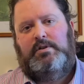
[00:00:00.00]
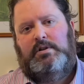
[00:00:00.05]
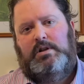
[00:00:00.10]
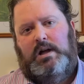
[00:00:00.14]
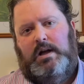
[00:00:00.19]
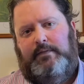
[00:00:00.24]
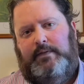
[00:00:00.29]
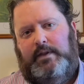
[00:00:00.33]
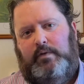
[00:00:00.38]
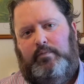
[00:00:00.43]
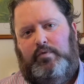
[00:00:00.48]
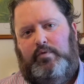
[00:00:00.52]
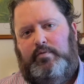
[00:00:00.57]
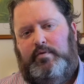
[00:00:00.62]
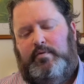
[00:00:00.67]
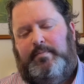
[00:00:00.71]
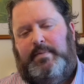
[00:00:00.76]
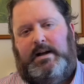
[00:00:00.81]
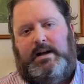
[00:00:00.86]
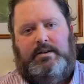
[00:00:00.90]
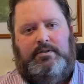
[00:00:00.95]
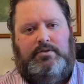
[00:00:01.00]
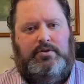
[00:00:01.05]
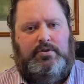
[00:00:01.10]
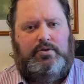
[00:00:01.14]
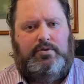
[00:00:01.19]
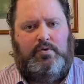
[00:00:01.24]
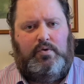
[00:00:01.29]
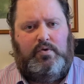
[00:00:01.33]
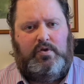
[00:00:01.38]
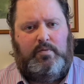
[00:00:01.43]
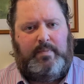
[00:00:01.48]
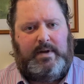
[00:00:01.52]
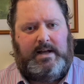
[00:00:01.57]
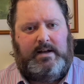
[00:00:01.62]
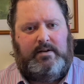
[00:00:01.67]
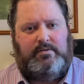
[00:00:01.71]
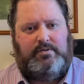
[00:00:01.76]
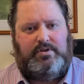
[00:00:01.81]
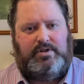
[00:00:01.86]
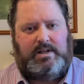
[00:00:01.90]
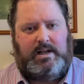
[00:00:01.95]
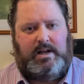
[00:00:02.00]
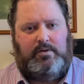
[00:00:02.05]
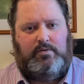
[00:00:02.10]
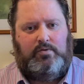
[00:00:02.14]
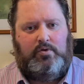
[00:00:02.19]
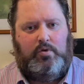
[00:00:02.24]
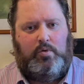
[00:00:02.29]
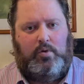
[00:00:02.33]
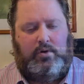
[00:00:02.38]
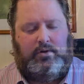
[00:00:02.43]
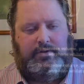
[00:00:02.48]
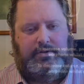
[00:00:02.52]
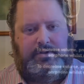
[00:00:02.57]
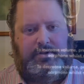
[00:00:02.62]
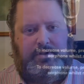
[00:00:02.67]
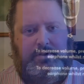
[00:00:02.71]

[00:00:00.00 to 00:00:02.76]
and then we'll be back to talk about sound quality.